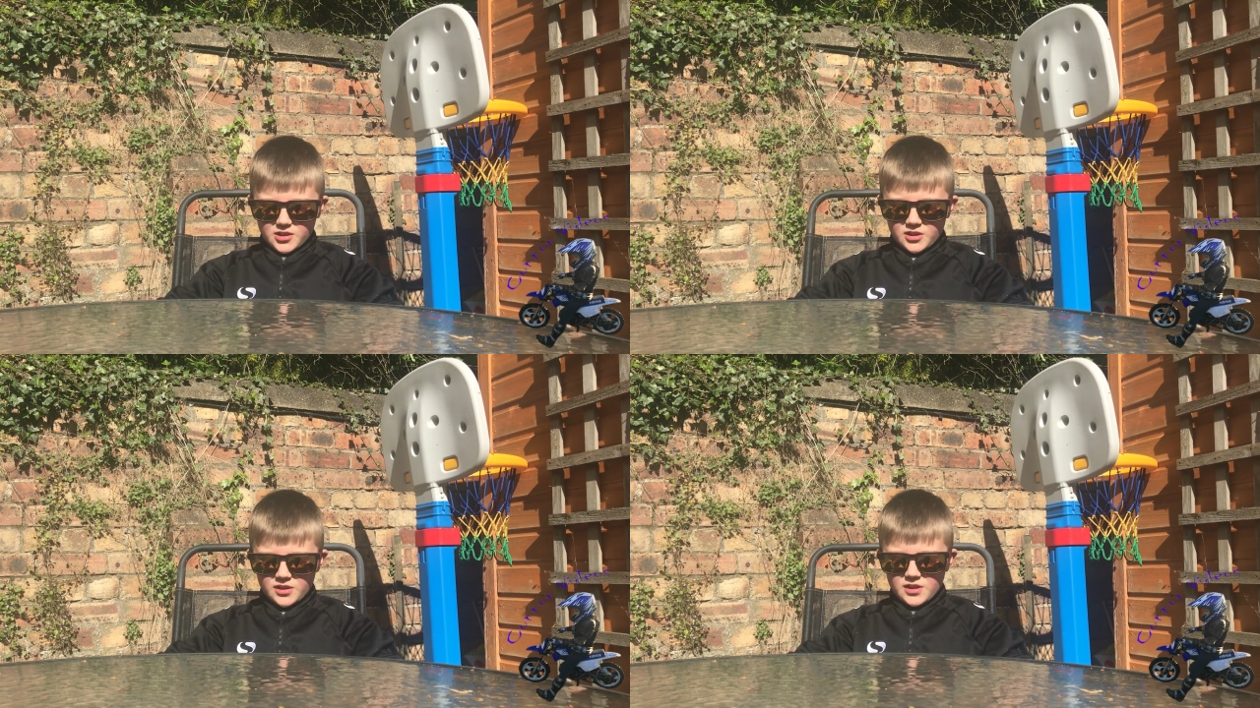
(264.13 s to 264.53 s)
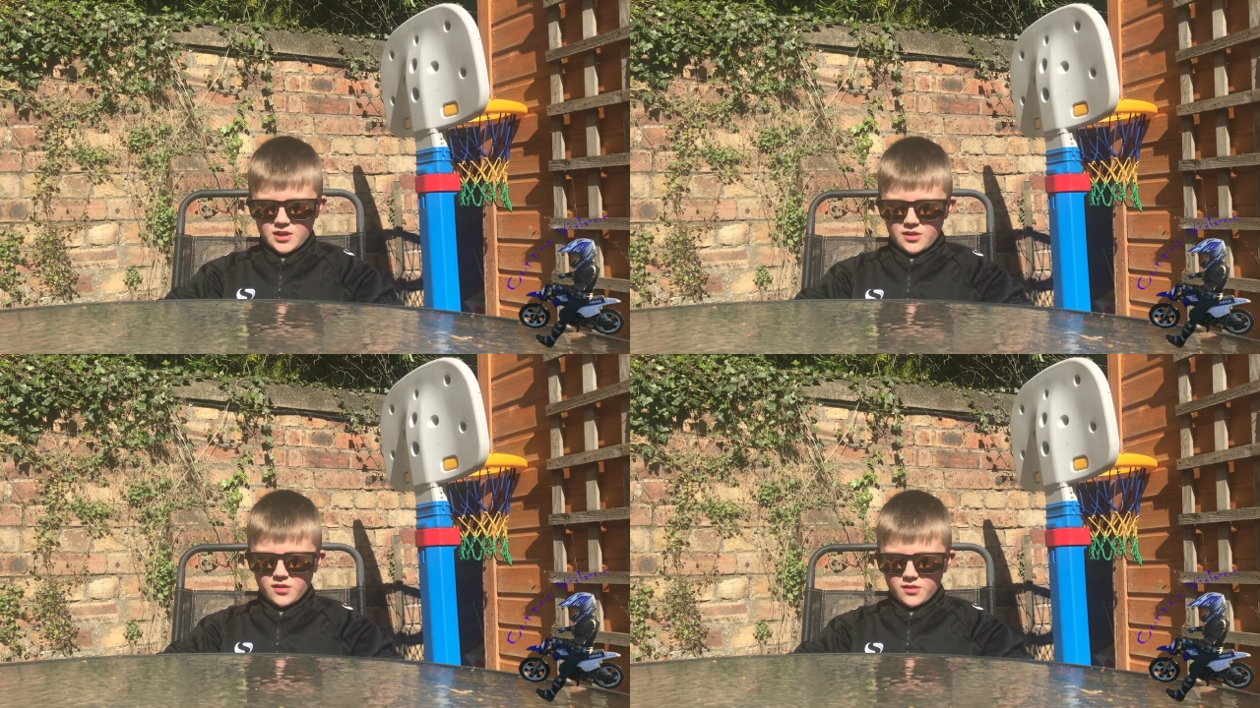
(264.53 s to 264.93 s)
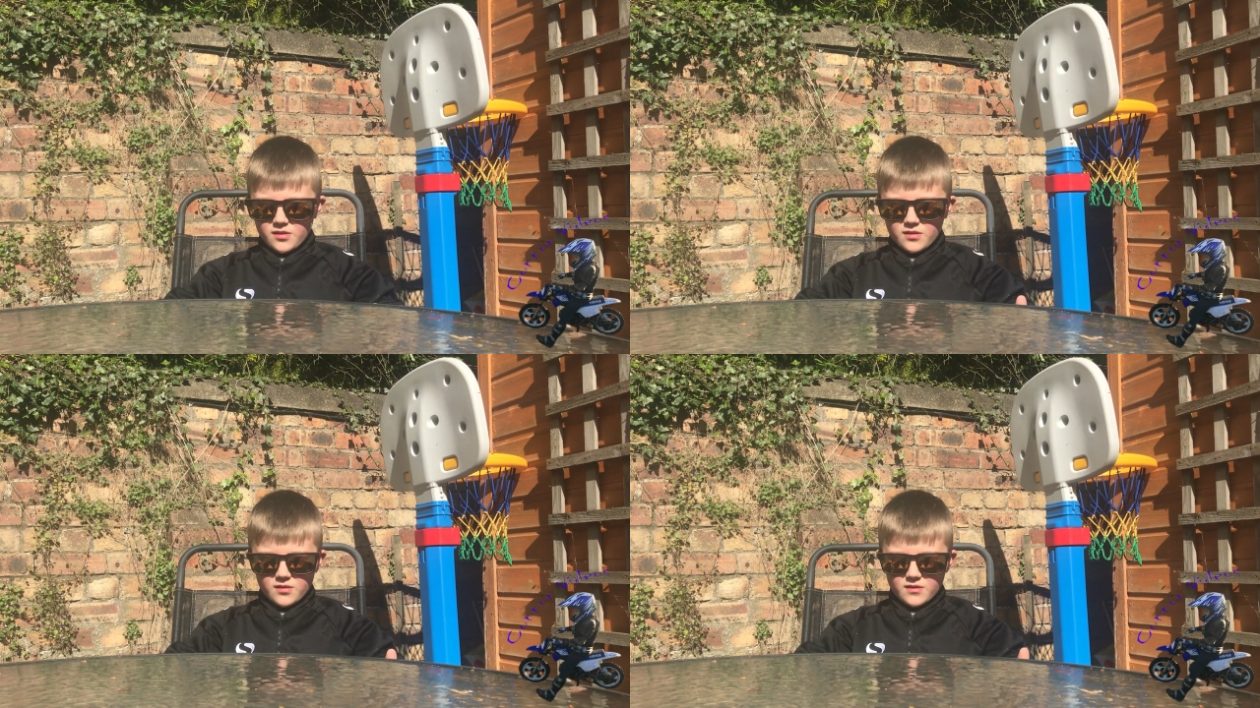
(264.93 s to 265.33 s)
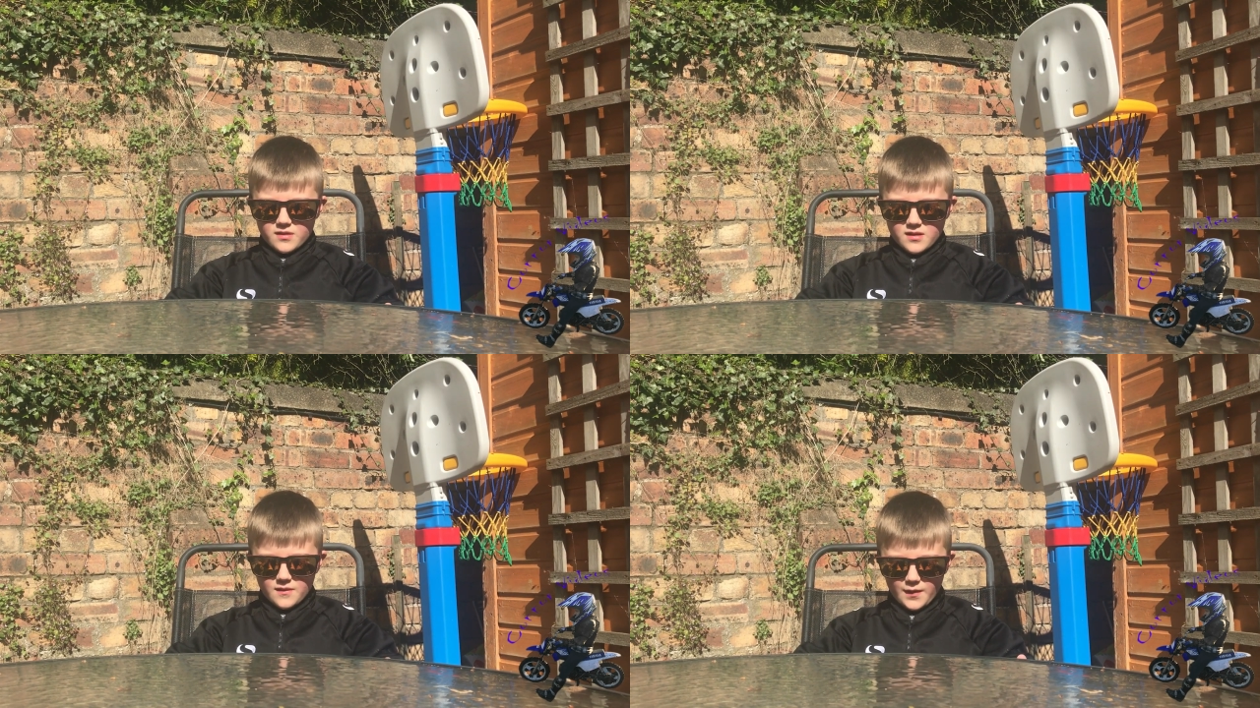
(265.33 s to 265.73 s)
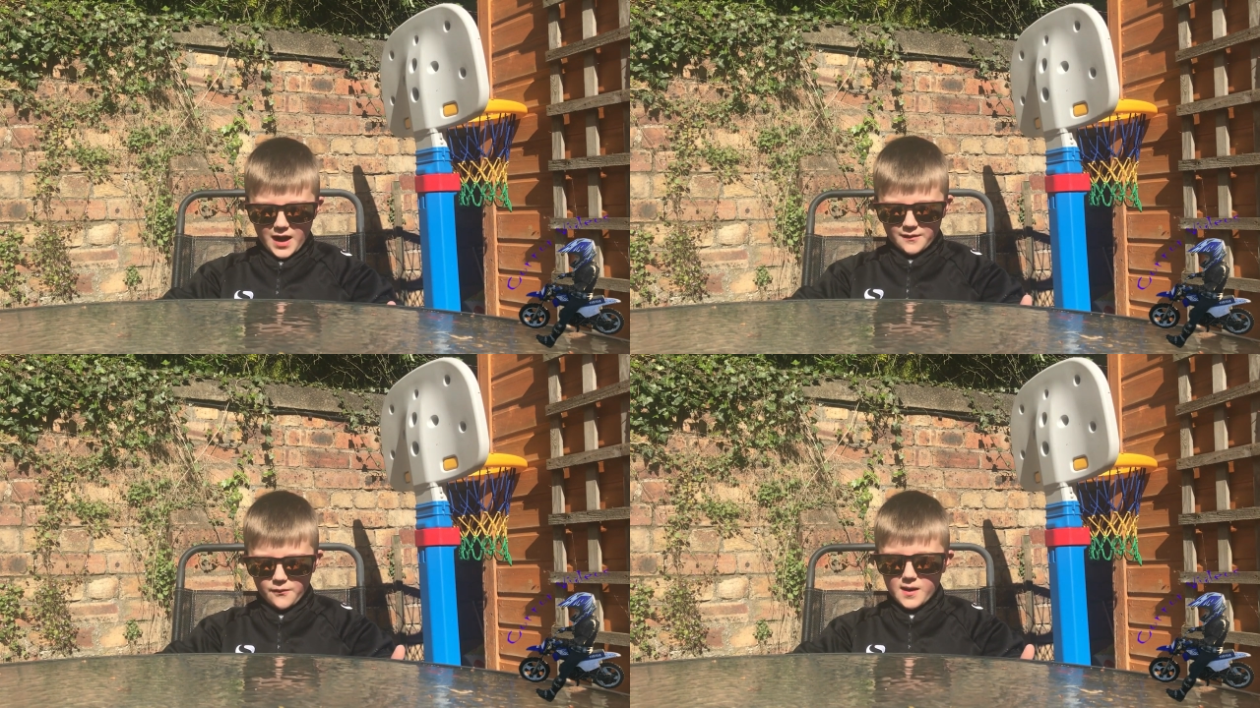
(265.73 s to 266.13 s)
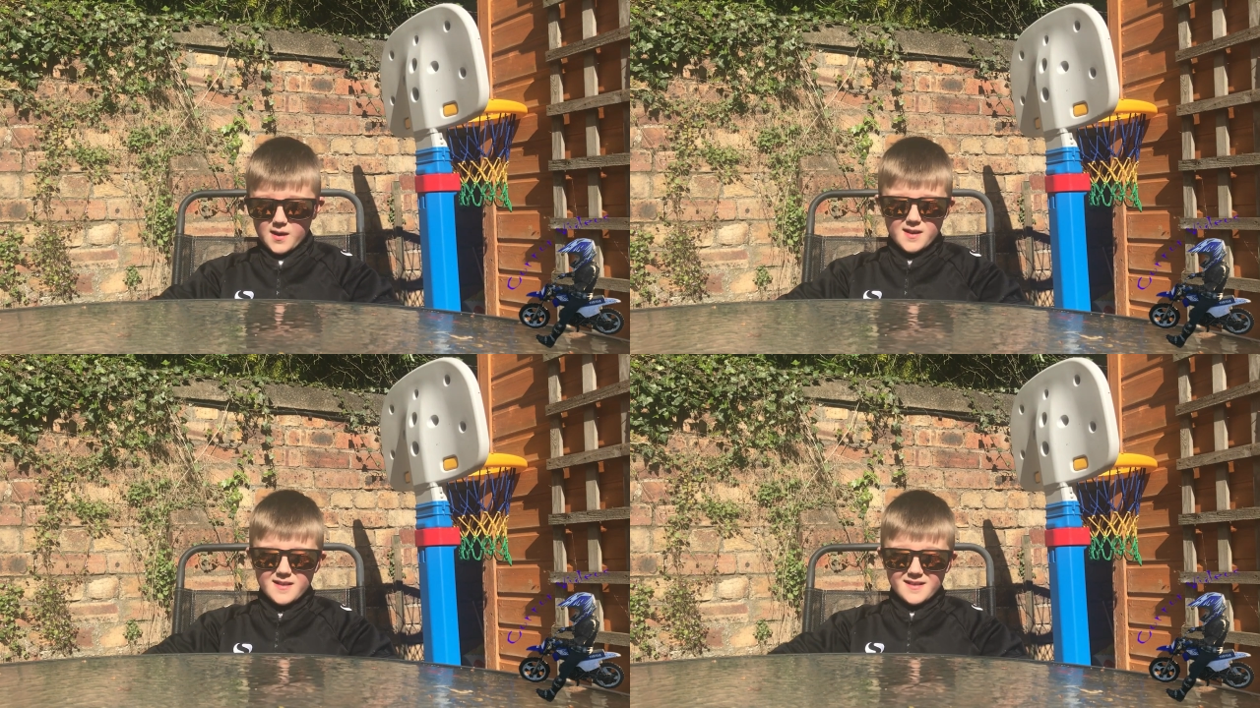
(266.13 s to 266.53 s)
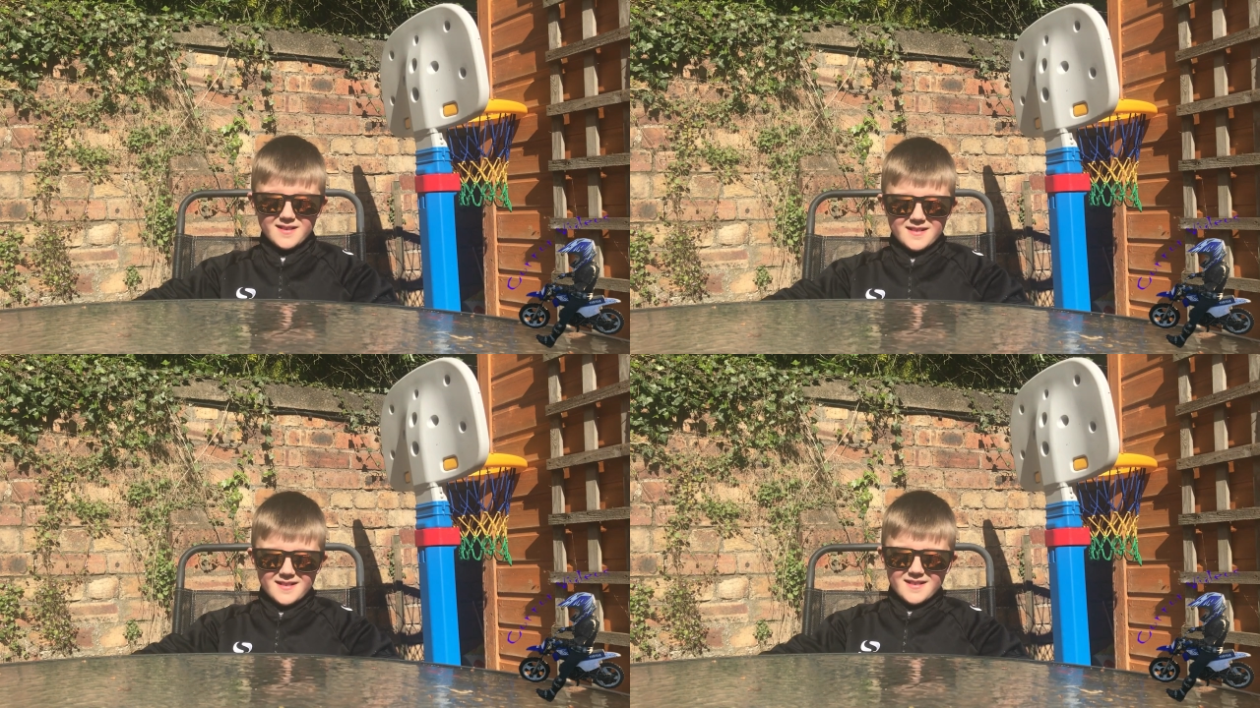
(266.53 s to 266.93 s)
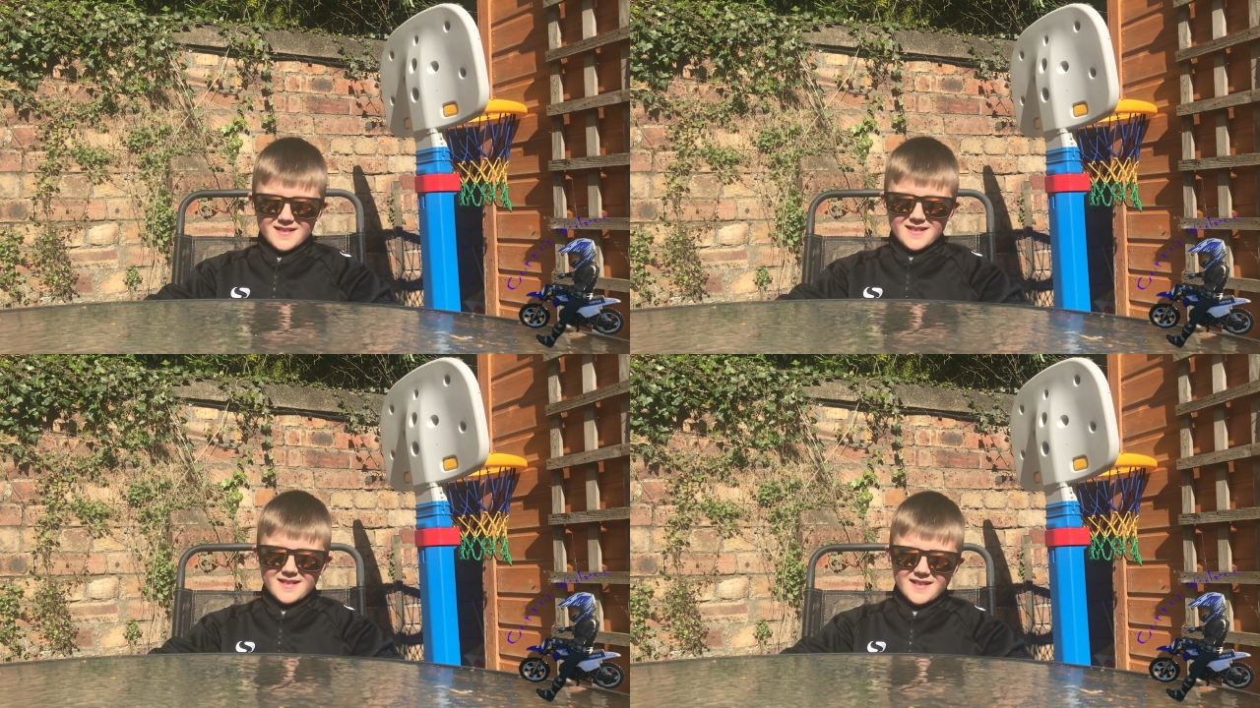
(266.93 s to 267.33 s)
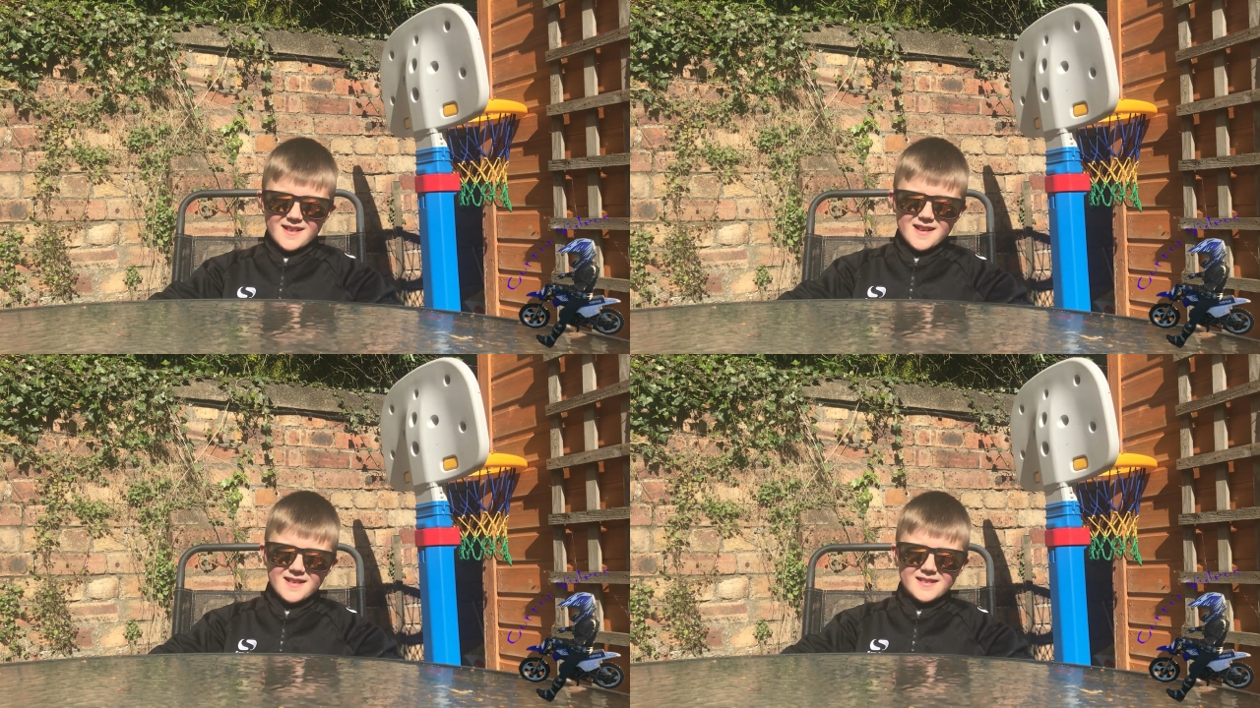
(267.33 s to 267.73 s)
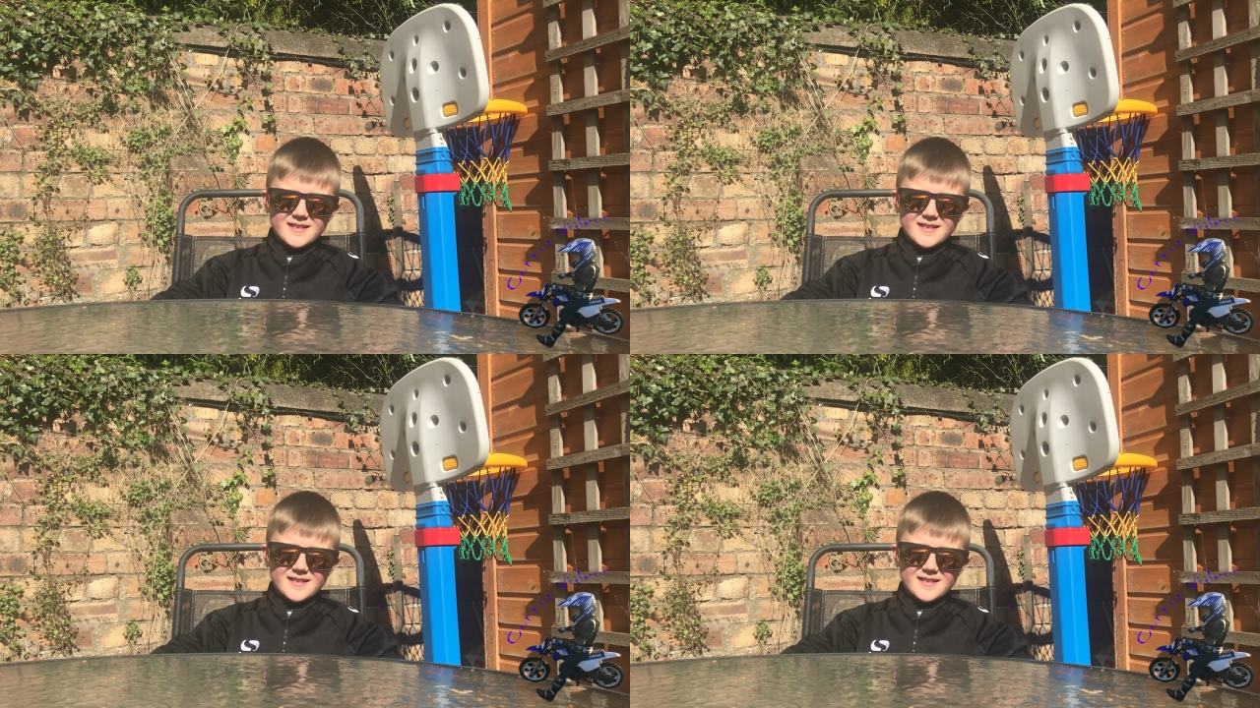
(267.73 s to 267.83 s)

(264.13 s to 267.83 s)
It's had fun. Yeah.